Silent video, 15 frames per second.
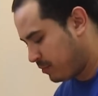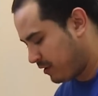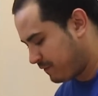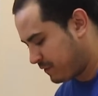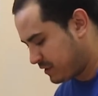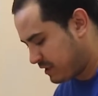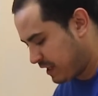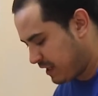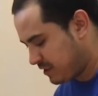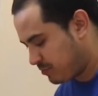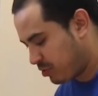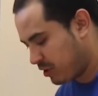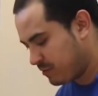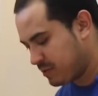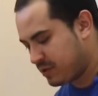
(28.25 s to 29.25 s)
but for today's
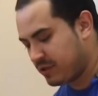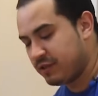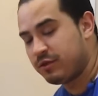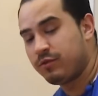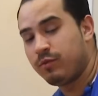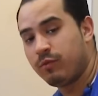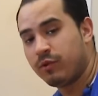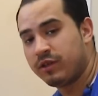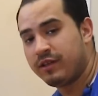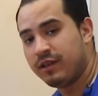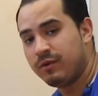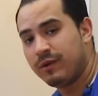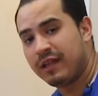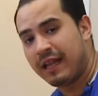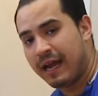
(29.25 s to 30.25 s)
purposes, we're
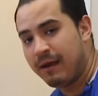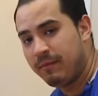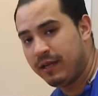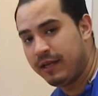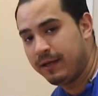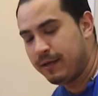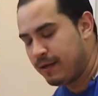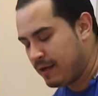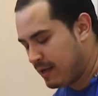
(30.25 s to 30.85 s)
dealing with laminate.